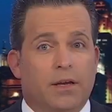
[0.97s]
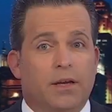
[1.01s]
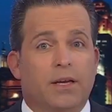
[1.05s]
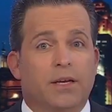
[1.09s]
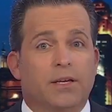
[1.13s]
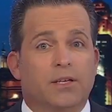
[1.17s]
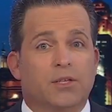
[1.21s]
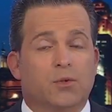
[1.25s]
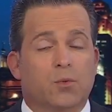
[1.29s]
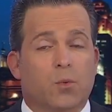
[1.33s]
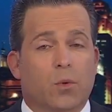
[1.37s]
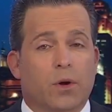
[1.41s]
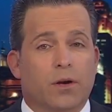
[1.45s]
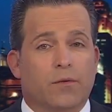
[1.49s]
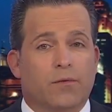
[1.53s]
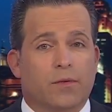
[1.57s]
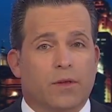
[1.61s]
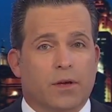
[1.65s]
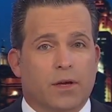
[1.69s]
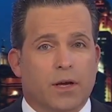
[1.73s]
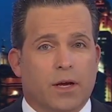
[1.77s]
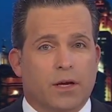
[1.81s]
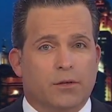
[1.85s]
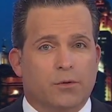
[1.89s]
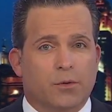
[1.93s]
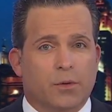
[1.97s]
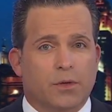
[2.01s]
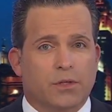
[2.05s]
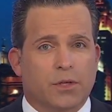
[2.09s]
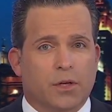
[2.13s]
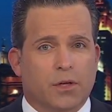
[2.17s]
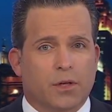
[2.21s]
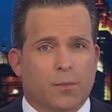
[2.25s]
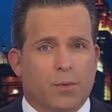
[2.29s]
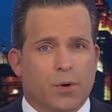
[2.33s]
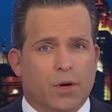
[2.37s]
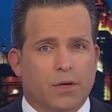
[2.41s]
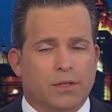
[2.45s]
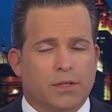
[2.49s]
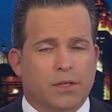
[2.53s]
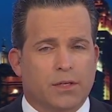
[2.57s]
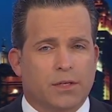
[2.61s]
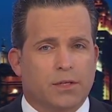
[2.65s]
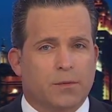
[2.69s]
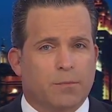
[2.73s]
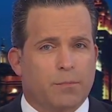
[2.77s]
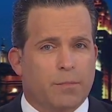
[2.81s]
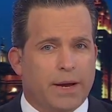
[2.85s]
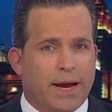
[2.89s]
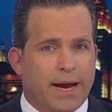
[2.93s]
is one of the countries on the
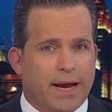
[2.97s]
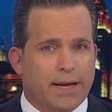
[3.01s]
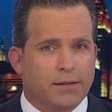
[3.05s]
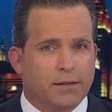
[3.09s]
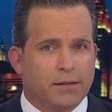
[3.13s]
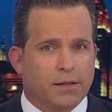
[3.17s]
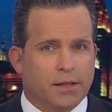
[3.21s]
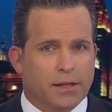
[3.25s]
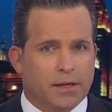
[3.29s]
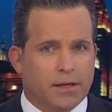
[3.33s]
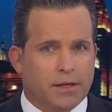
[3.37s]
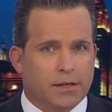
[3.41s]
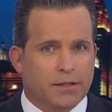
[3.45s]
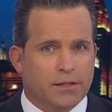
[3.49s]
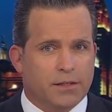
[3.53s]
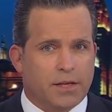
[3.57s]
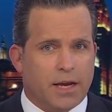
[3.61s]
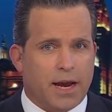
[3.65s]
president's ban list,